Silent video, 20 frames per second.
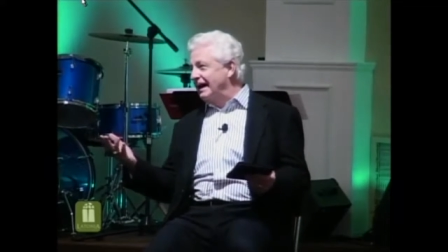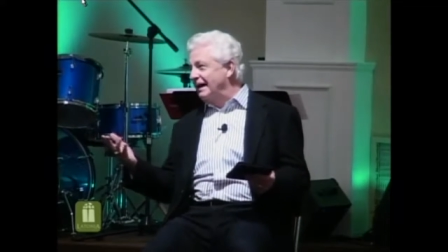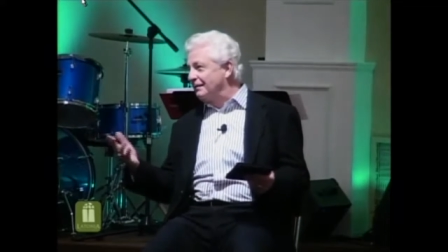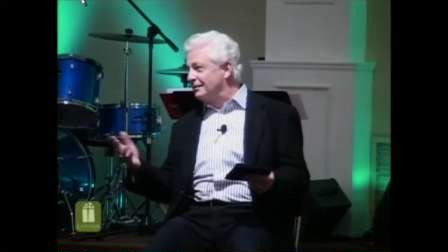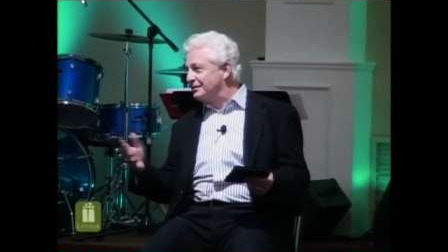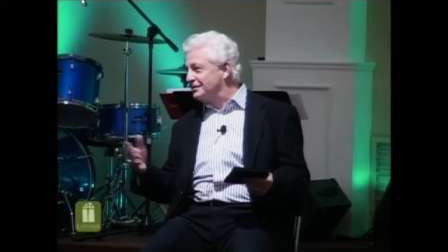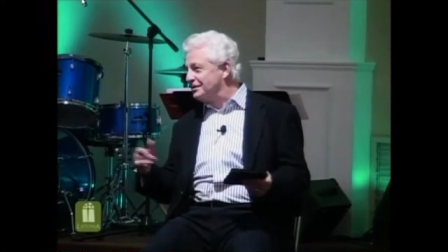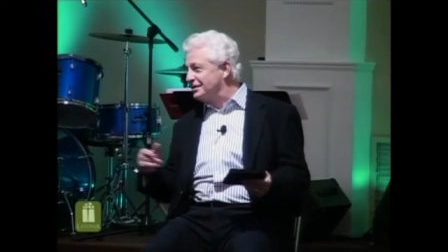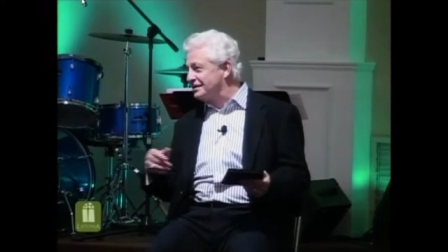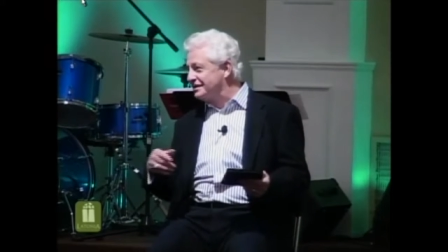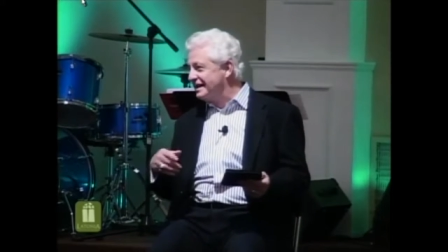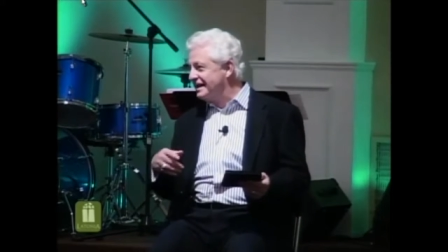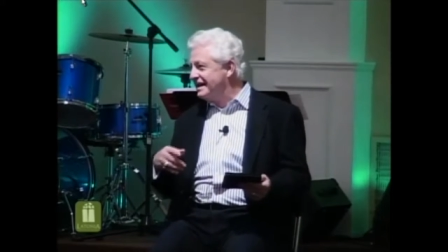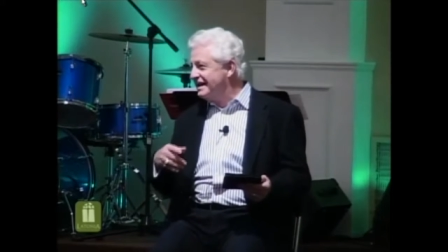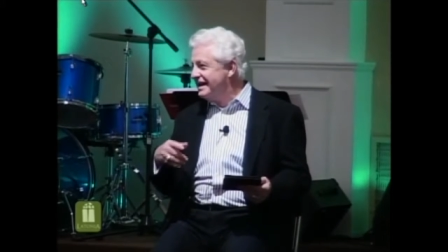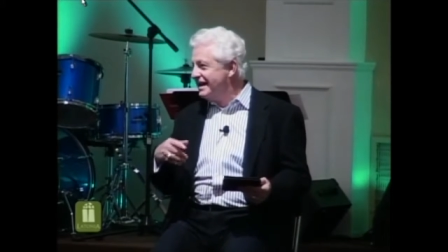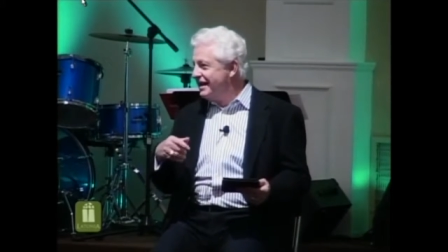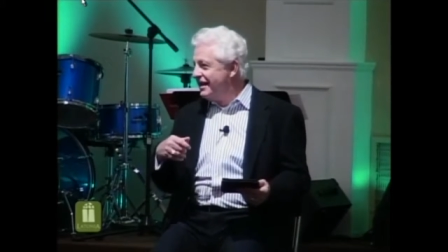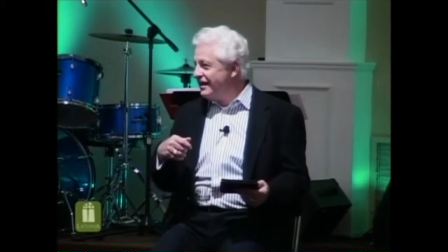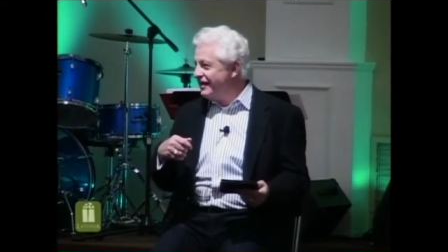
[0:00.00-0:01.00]
I was just
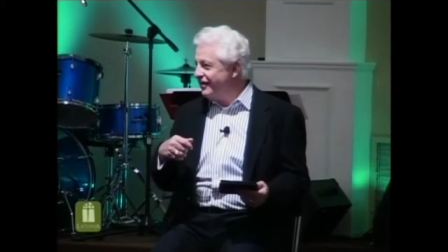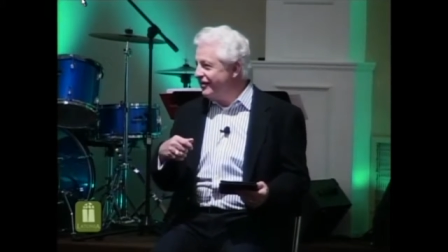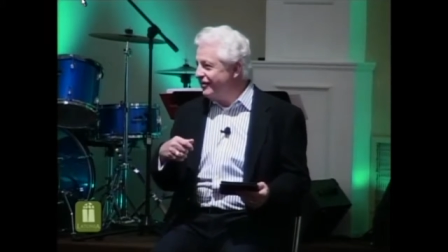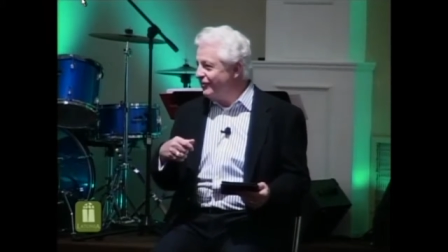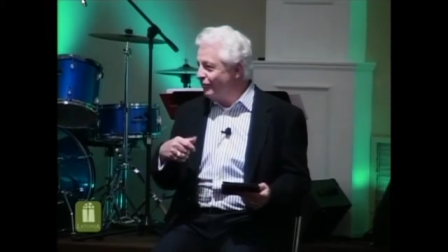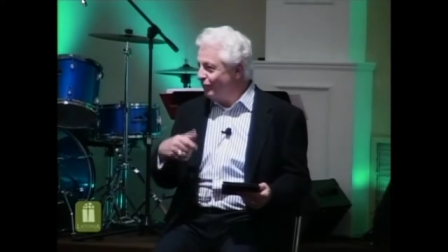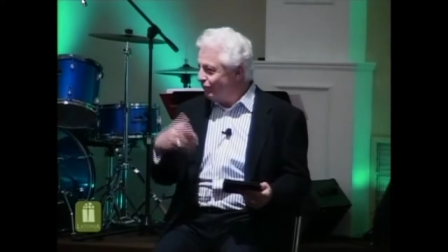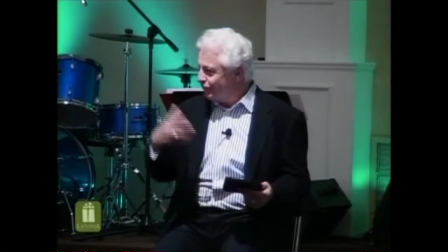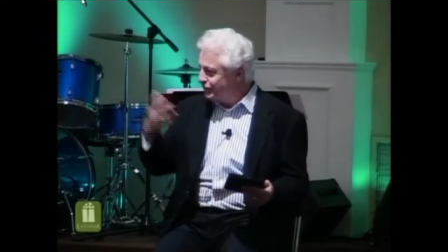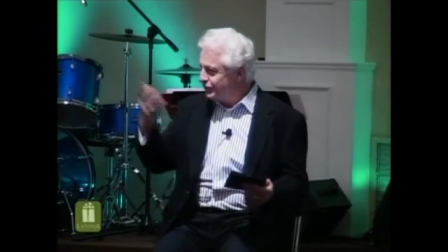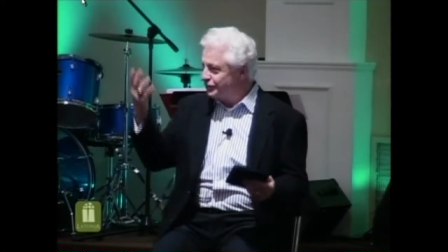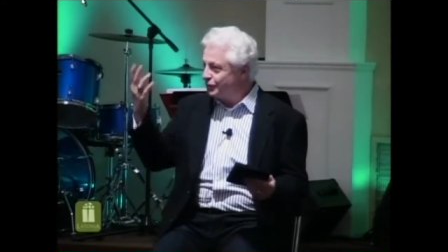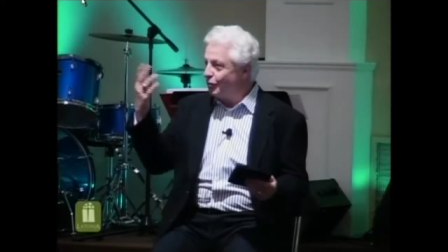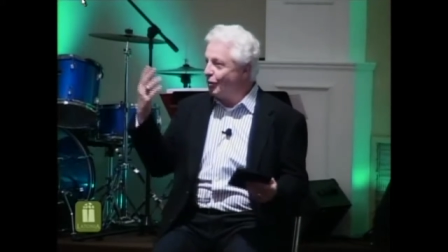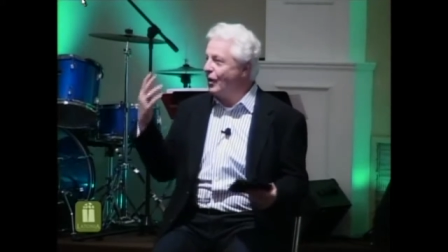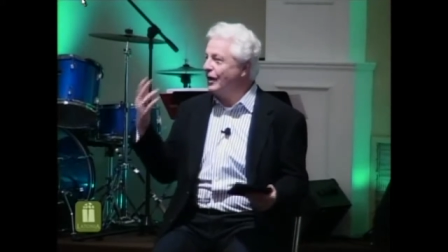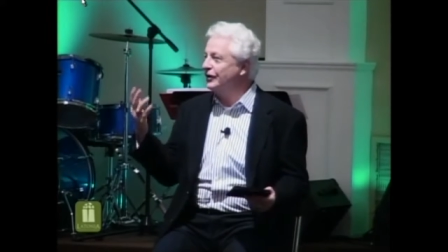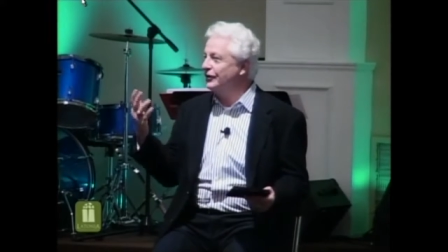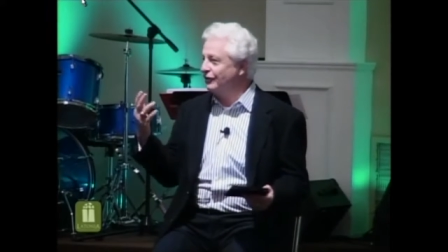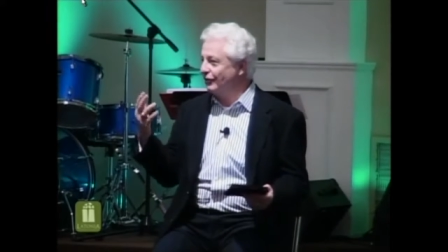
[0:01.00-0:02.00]
just
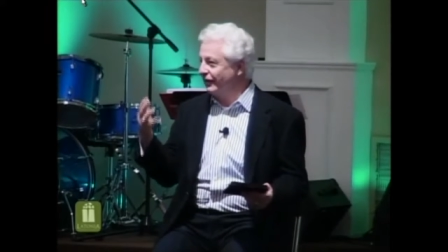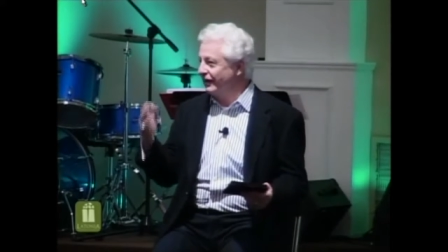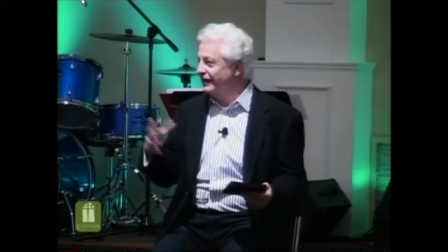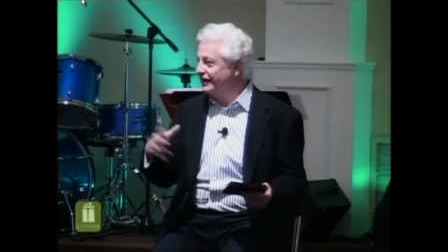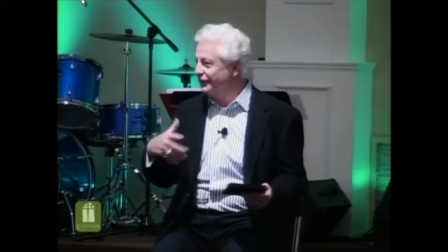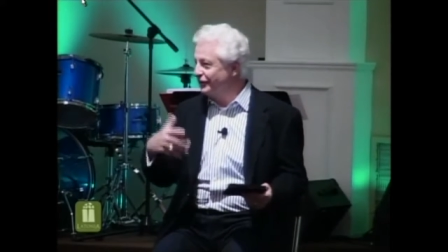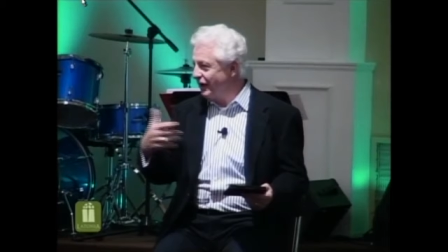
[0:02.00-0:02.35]
wondering,